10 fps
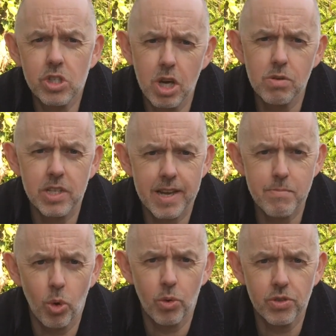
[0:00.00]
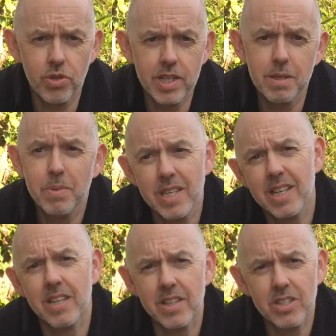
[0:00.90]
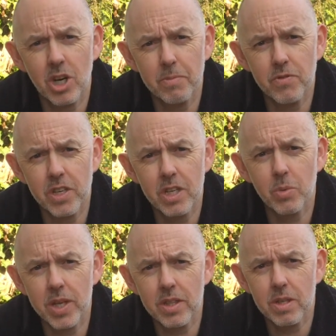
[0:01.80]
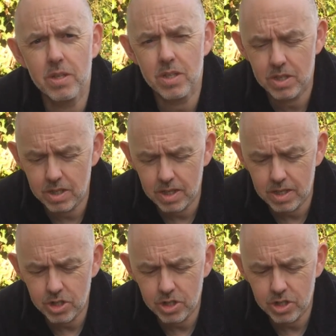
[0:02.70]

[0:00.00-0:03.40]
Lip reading: don't take more than you need, particularly at this time of year when the